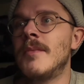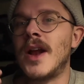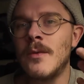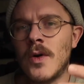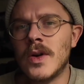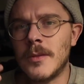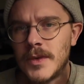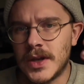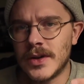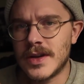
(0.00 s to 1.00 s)
But I woke up
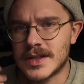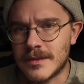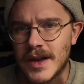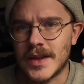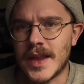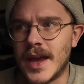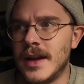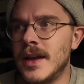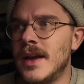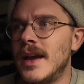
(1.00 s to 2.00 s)
curious about that.
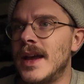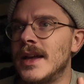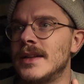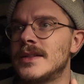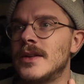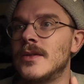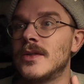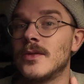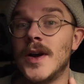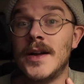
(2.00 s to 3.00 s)
And so
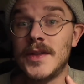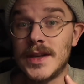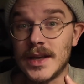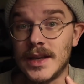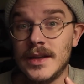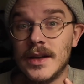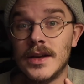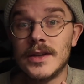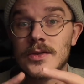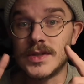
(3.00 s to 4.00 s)
throughout the day,
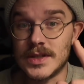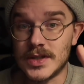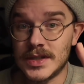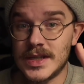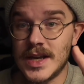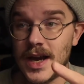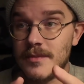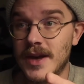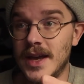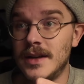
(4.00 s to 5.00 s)
using just the
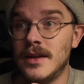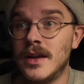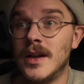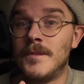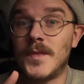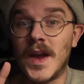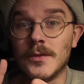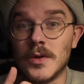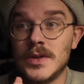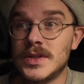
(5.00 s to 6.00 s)
iPad, I
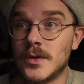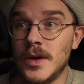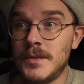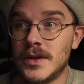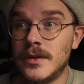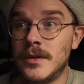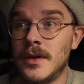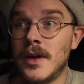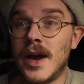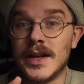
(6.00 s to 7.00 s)
wrote a script.
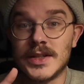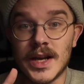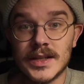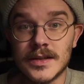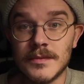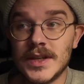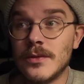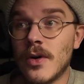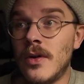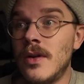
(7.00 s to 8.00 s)
I shot some
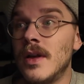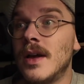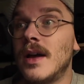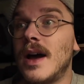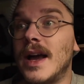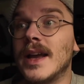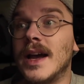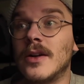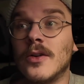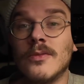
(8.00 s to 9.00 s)
B-roll. I
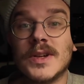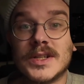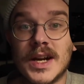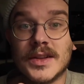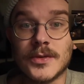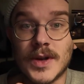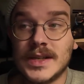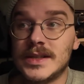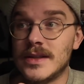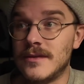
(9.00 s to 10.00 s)
got home and shot the
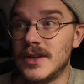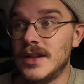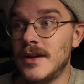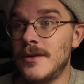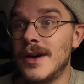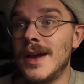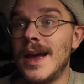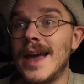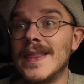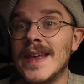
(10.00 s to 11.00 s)
rest of the video.
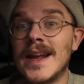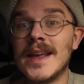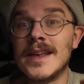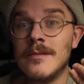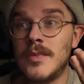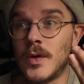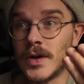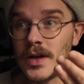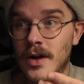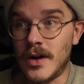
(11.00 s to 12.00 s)
And then I
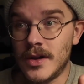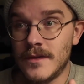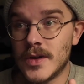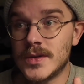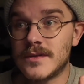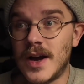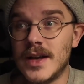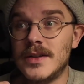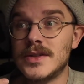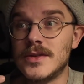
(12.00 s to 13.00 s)
imported all of those
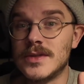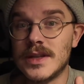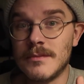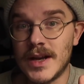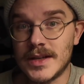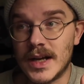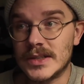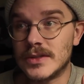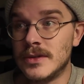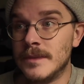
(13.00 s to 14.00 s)
files using my
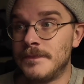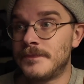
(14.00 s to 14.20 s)
dongle,